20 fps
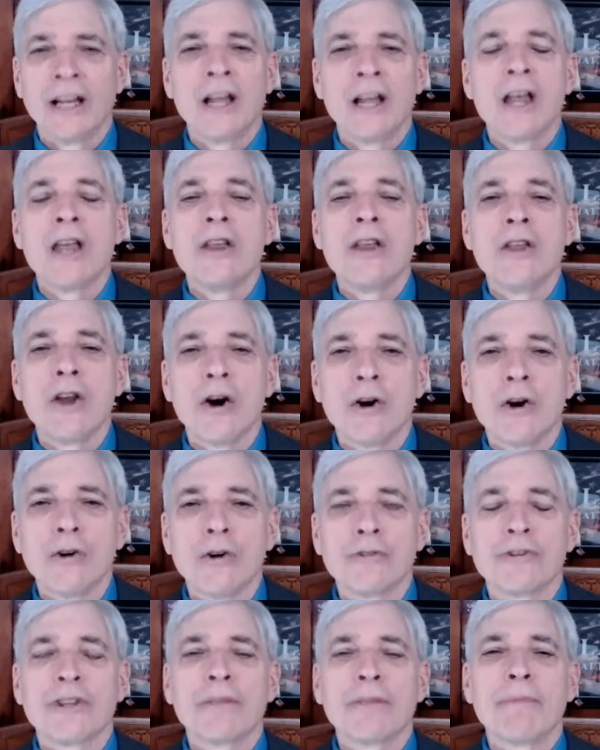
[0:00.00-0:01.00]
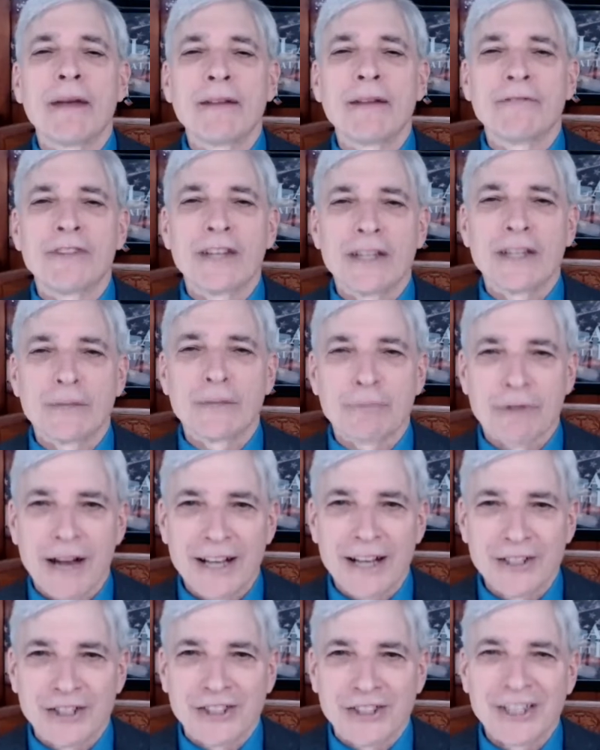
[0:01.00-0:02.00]
No, for the benefit of the
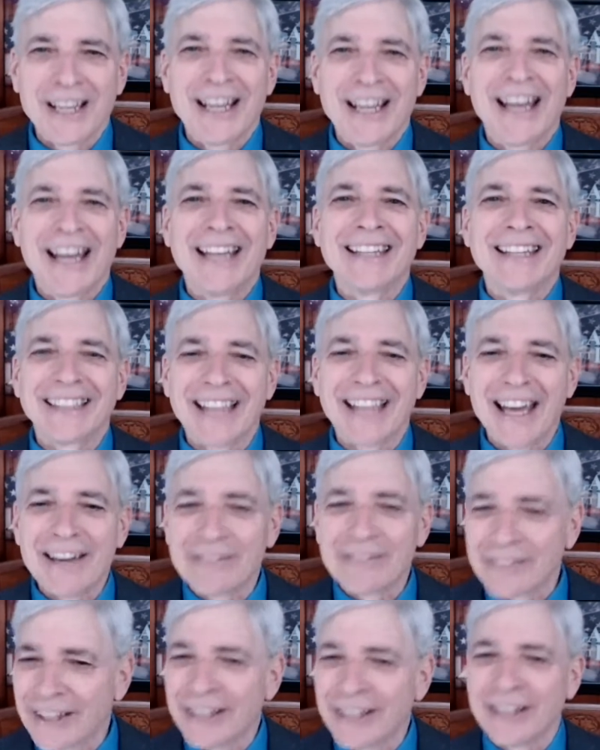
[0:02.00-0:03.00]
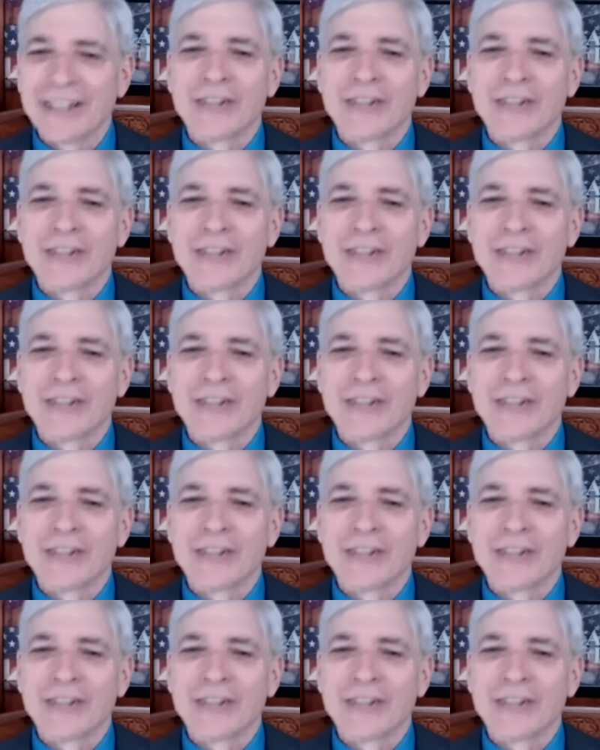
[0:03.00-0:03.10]
press and the left